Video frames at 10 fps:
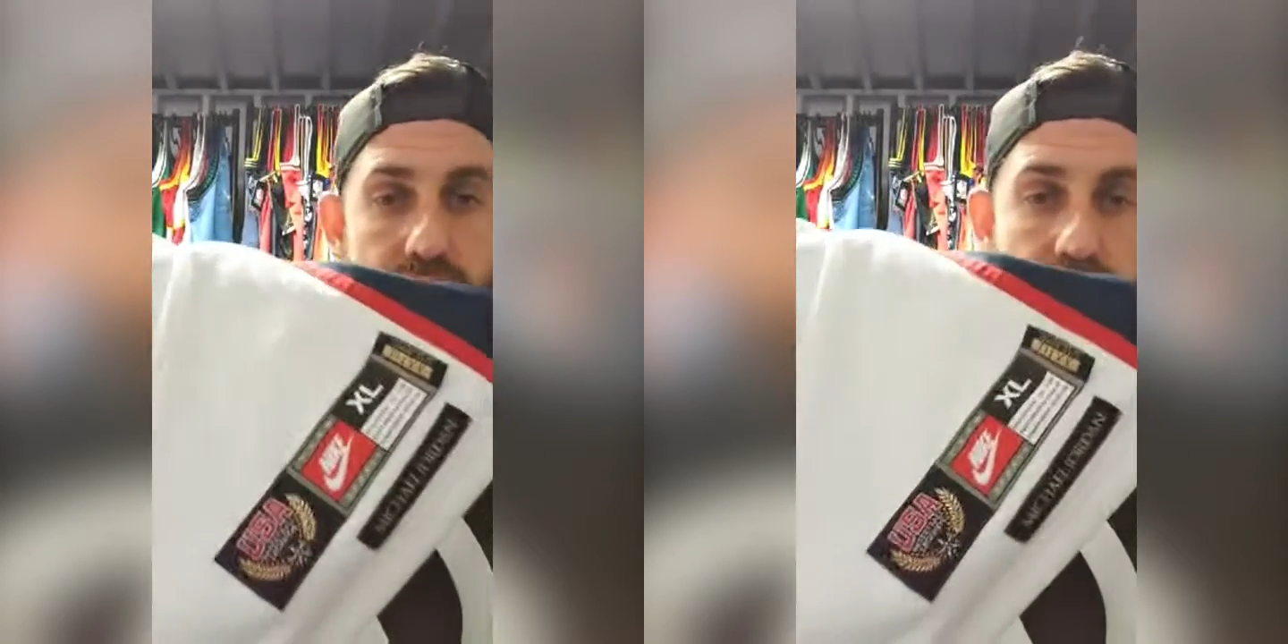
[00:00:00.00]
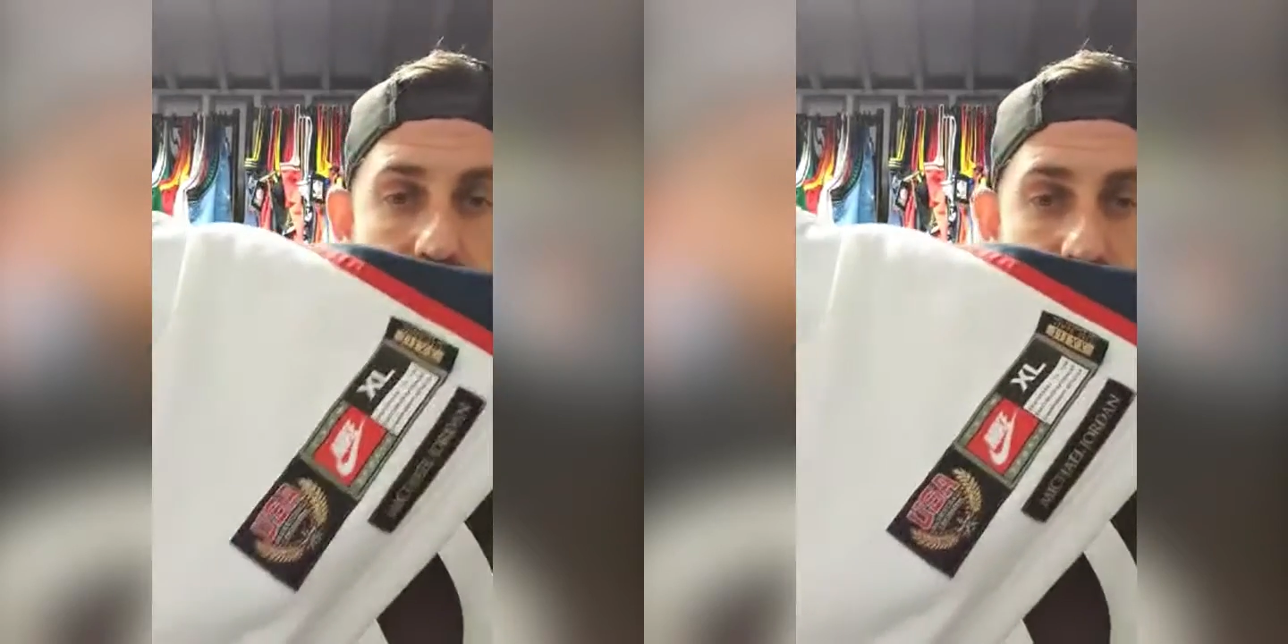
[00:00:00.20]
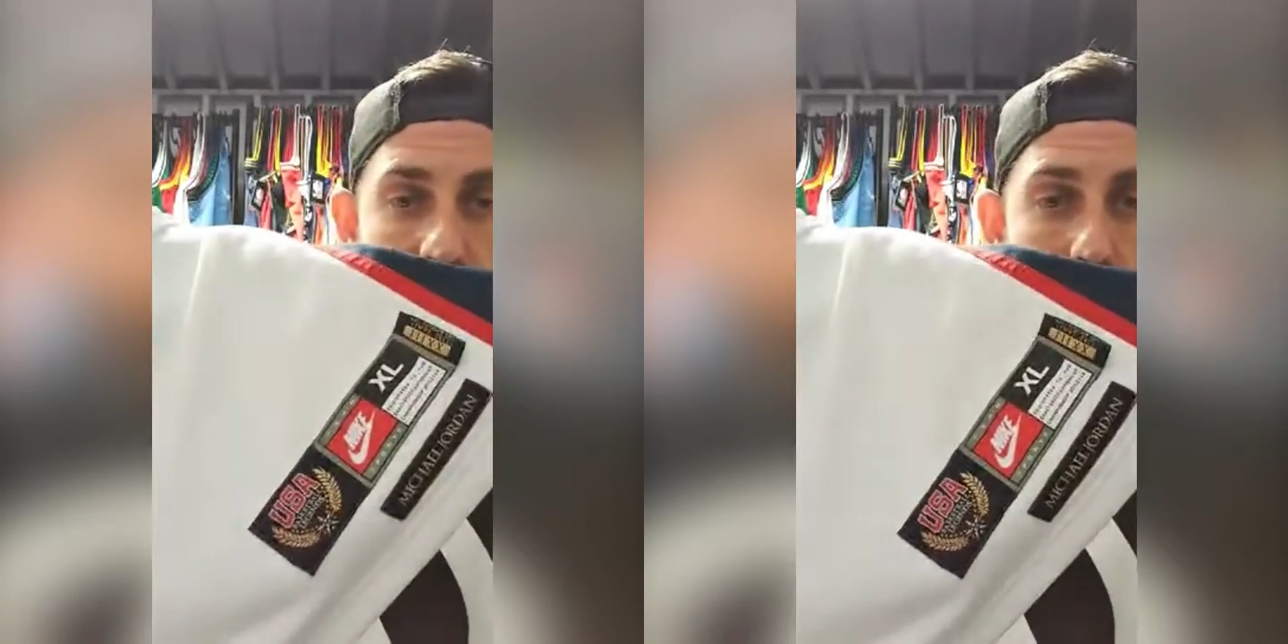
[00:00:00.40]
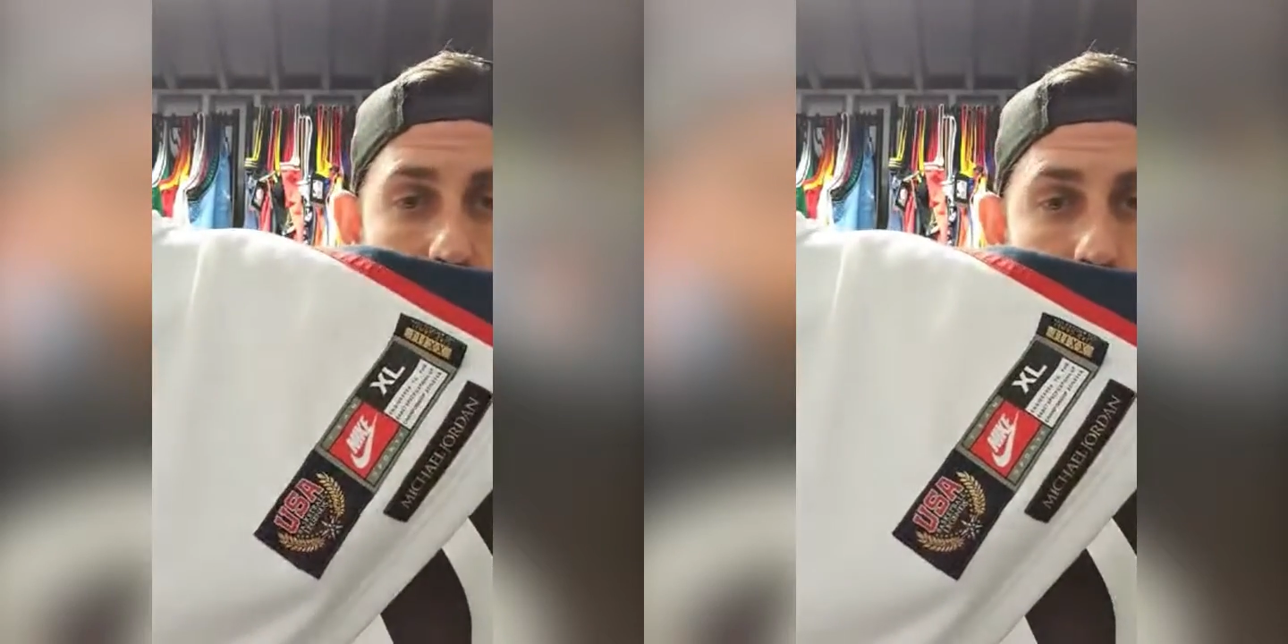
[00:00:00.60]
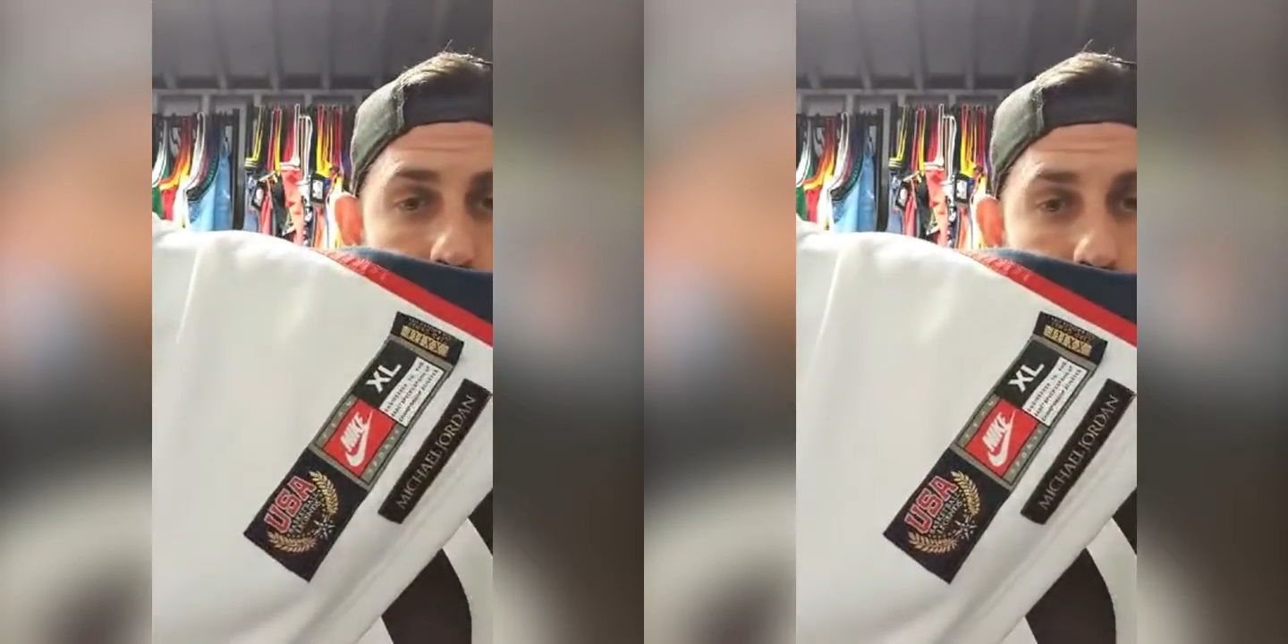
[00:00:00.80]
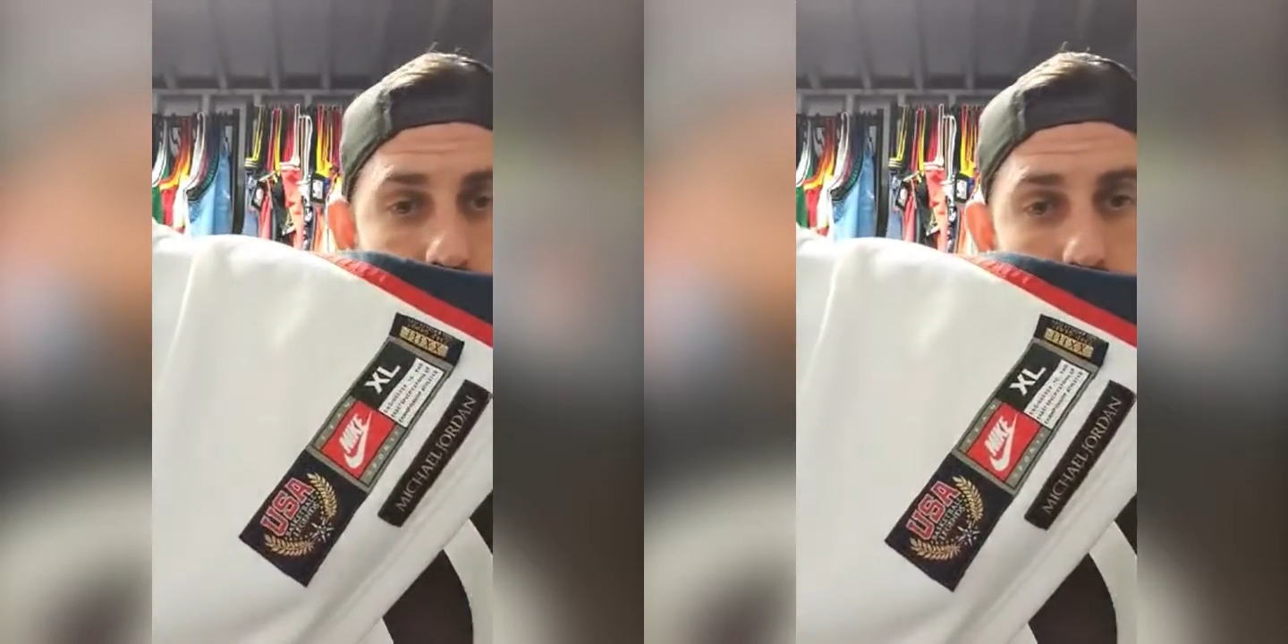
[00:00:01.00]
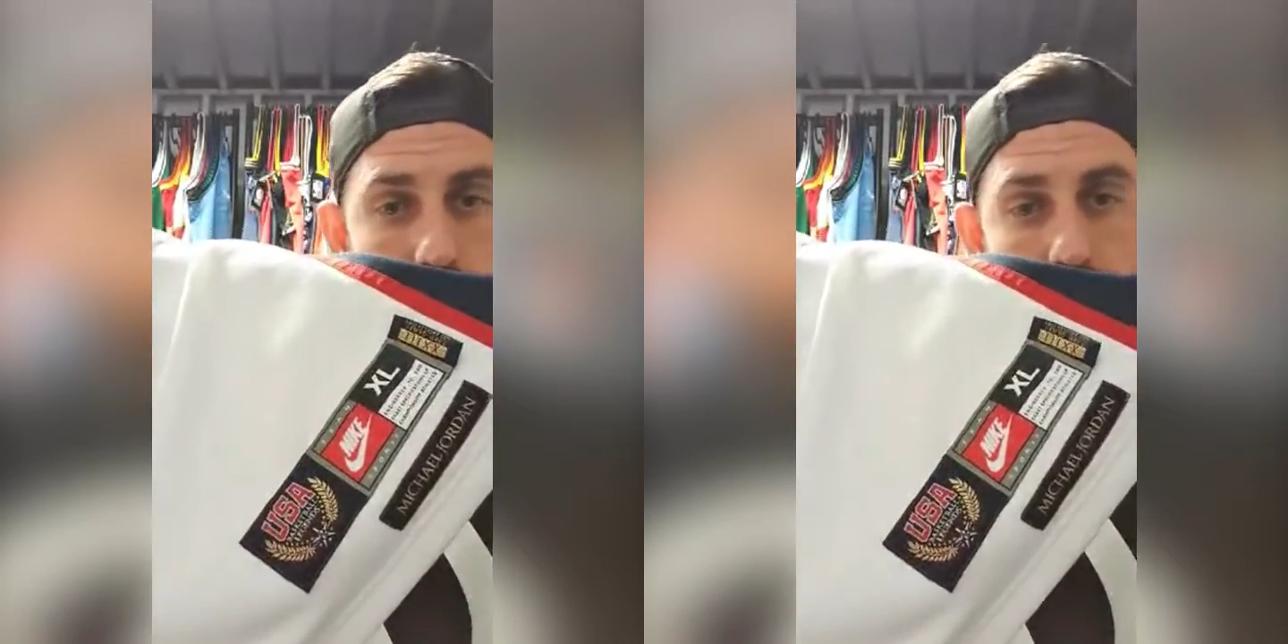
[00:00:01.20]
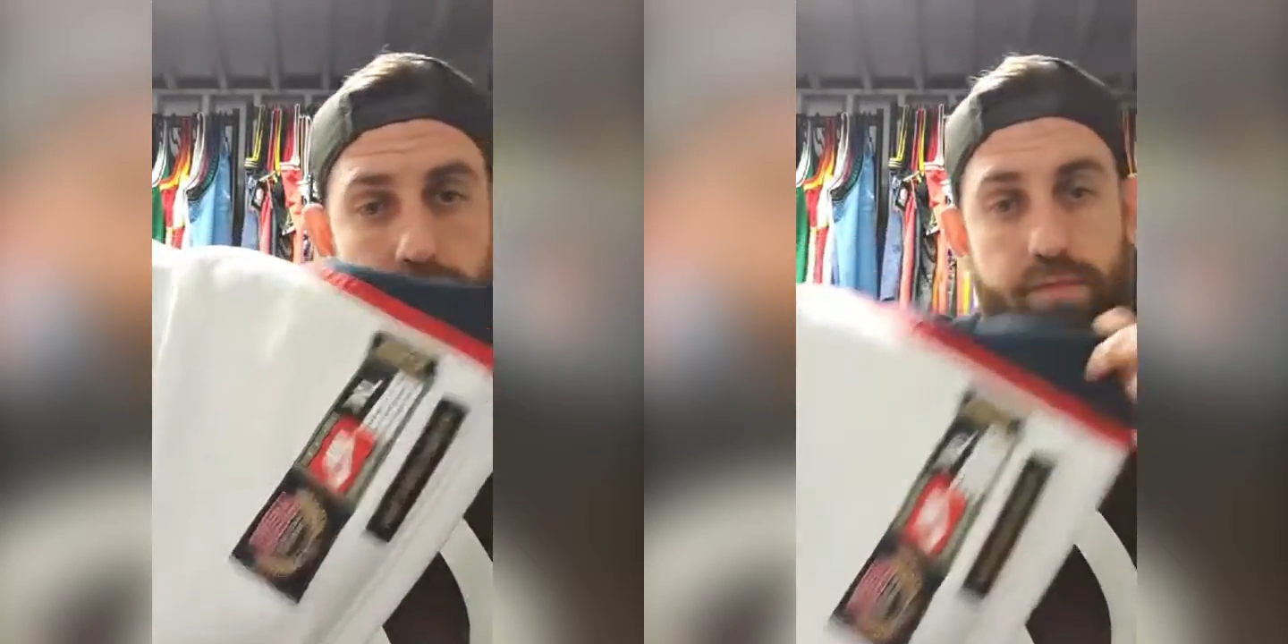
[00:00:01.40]
XL.
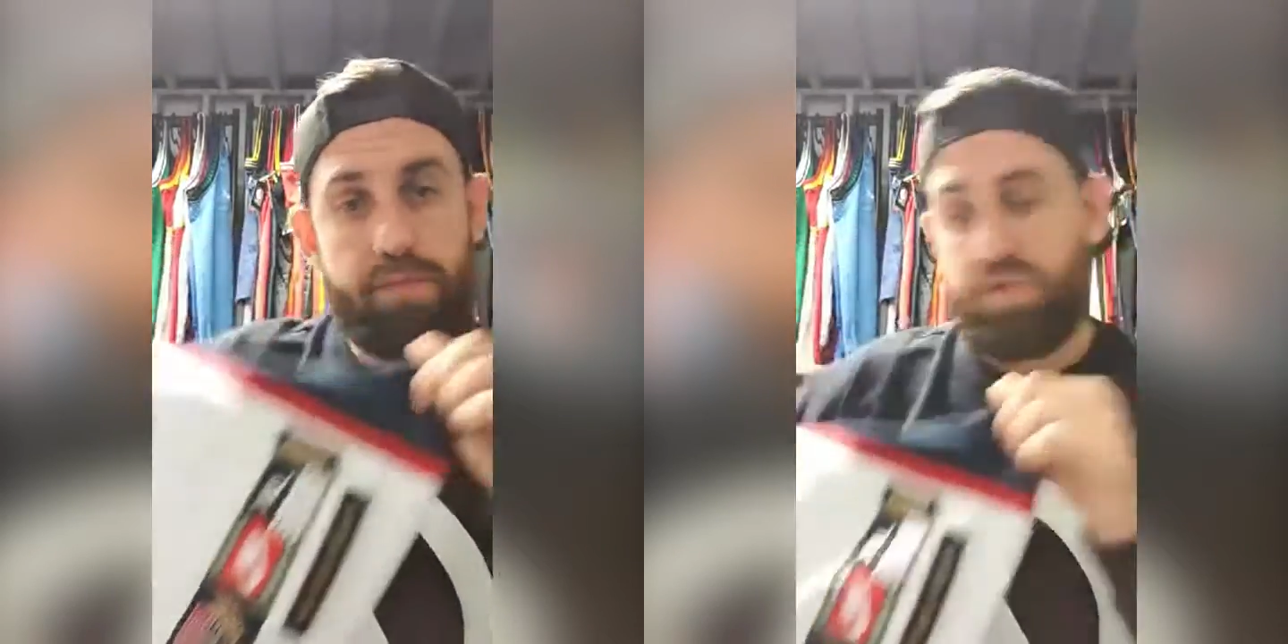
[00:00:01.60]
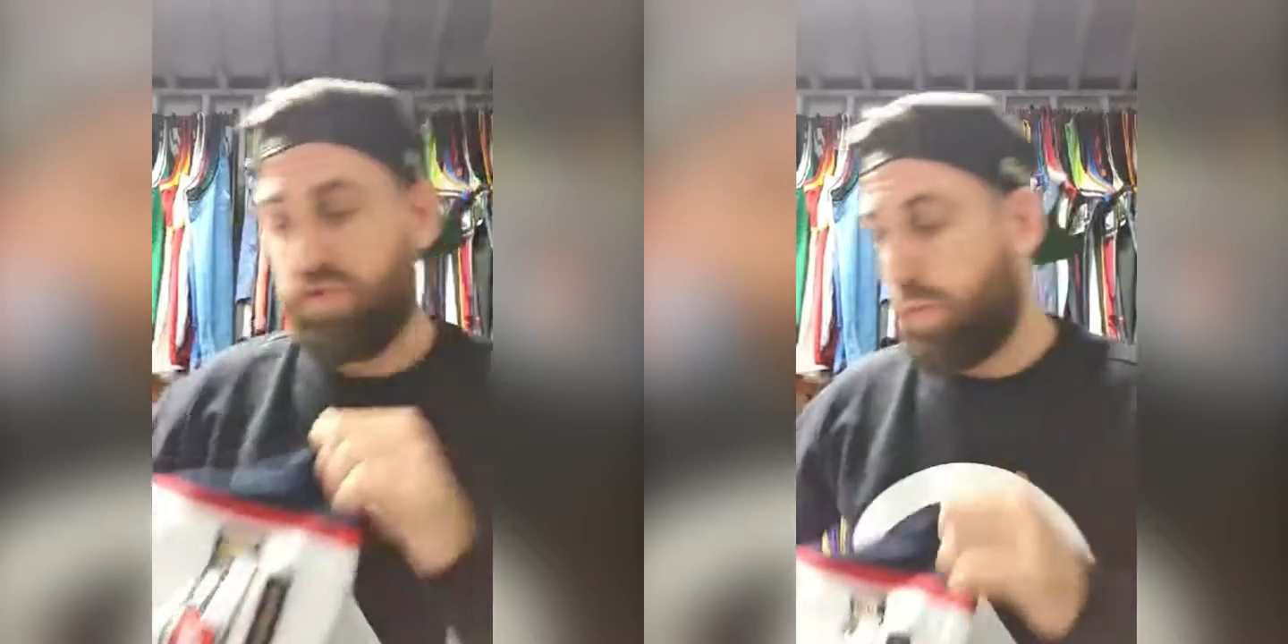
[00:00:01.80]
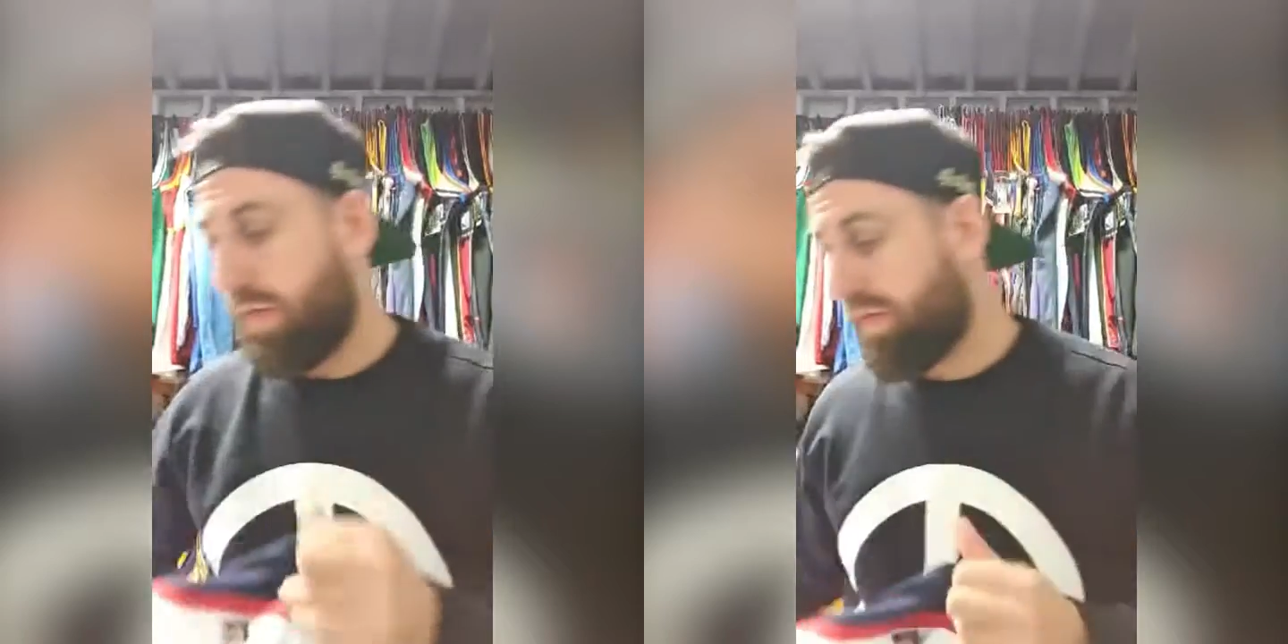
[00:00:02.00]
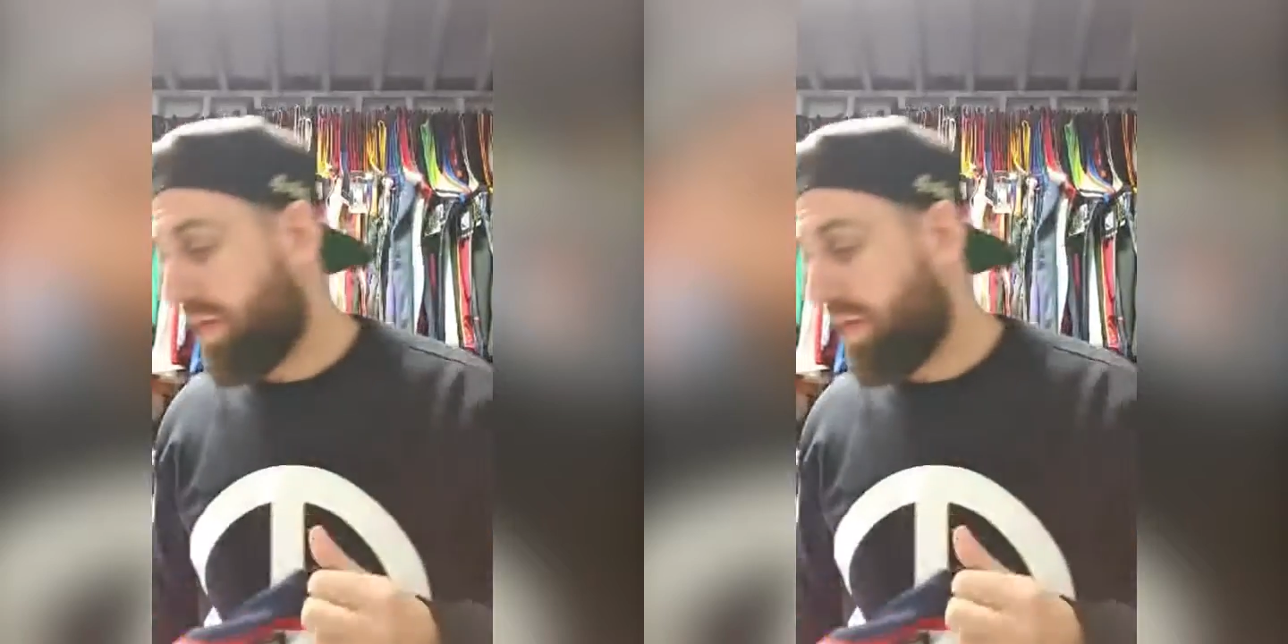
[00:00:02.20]
So one for the